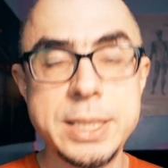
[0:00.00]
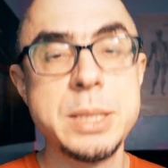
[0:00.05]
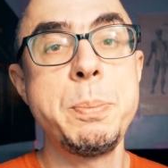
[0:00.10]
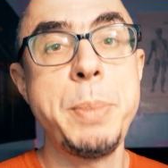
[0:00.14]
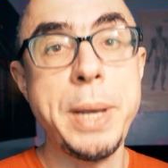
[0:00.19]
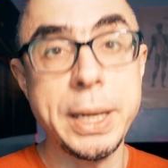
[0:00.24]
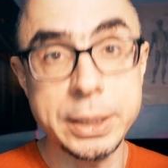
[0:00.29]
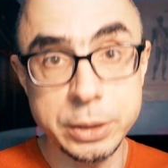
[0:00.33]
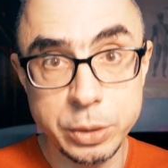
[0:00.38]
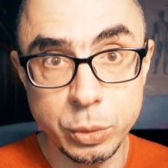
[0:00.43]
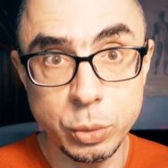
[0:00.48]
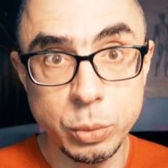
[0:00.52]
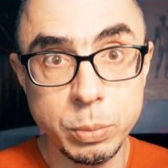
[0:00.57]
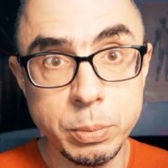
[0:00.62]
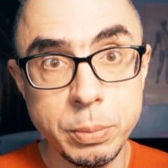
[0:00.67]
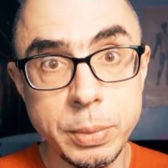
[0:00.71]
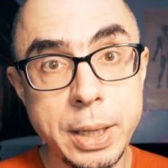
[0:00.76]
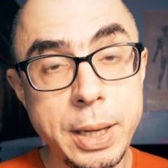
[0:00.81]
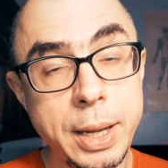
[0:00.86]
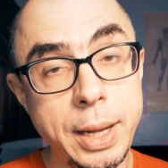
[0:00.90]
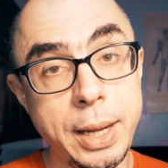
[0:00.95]

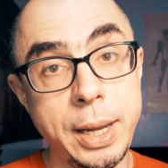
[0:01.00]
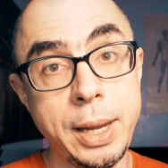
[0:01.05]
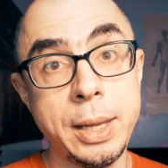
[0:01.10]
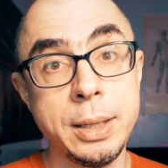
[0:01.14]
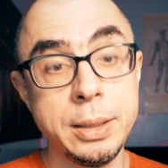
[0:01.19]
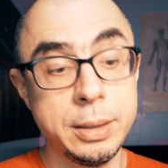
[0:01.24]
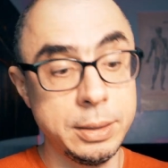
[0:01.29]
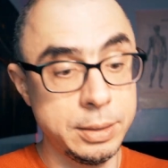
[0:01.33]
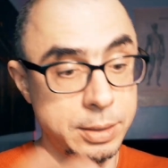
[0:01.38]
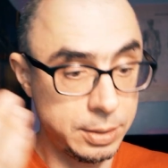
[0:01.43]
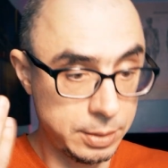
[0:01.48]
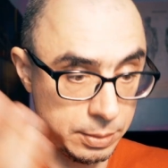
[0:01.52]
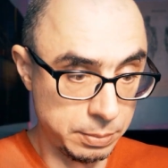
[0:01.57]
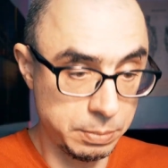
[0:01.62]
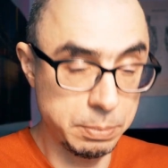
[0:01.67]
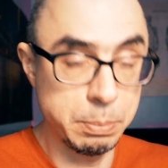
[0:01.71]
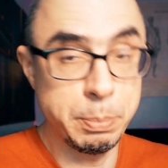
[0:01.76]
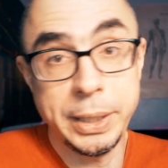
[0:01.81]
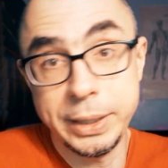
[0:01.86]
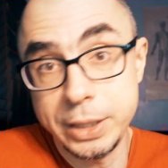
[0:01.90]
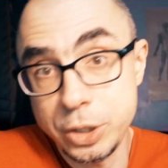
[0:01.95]
spectrum and
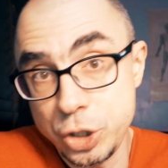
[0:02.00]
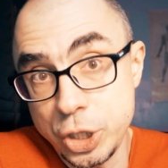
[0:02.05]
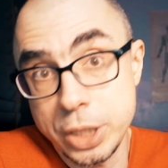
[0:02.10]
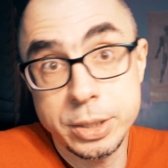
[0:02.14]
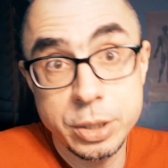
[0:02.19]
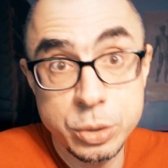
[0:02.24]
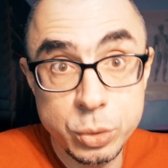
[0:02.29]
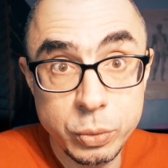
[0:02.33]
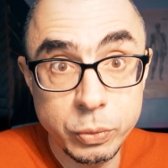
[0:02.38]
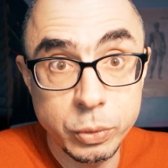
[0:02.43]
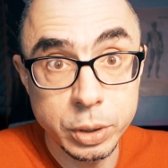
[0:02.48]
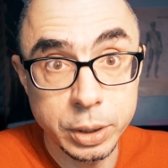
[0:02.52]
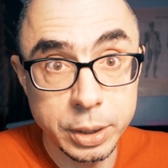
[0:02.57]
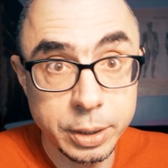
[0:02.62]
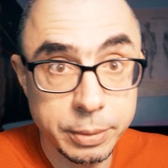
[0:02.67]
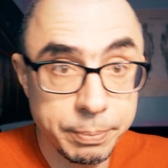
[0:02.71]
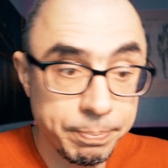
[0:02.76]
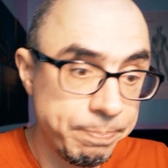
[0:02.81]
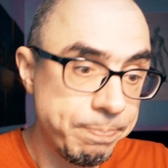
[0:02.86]
better chances to work.